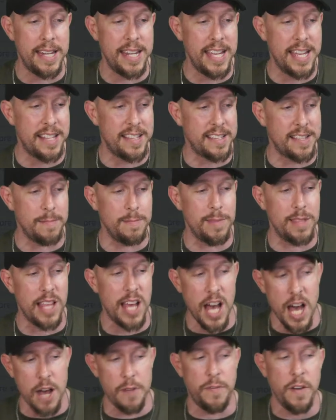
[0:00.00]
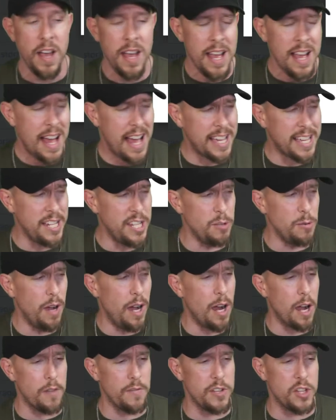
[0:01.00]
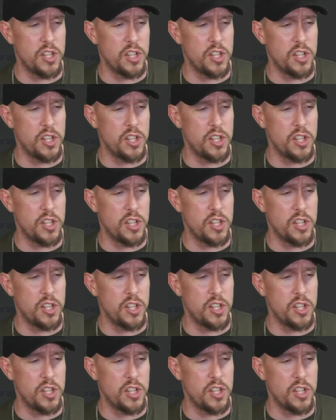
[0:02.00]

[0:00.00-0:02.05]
needs some love. I can do a Harvest